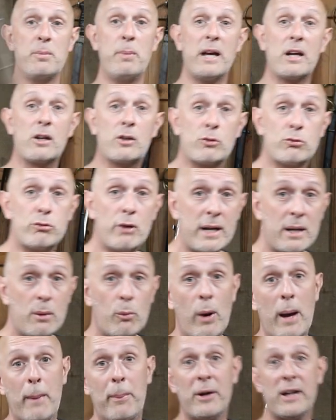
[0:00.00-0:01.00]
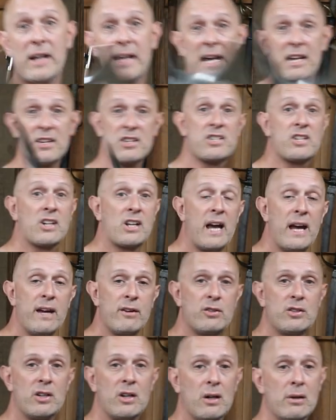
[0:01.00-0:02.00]
would be a great weapon against the
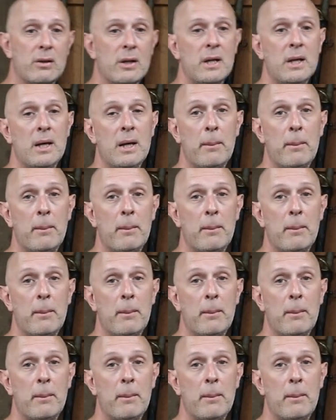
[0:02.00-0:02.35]
cave troll